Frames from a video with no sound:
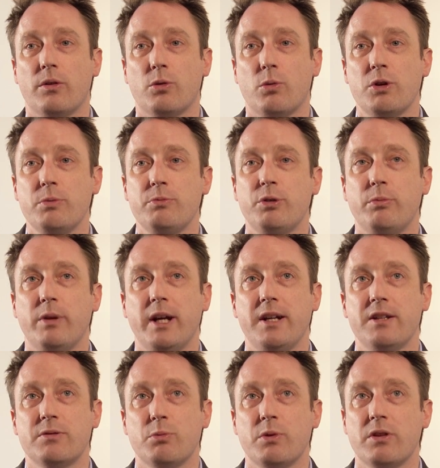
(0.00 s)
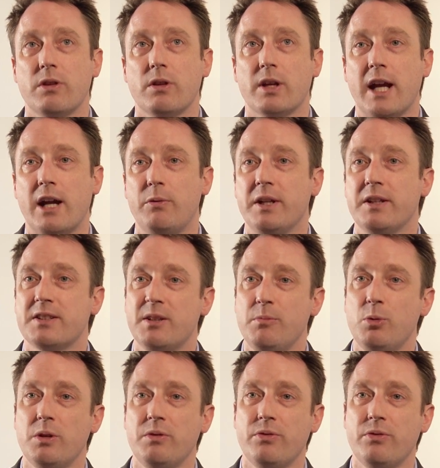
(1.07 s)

quantum domains with carrying similar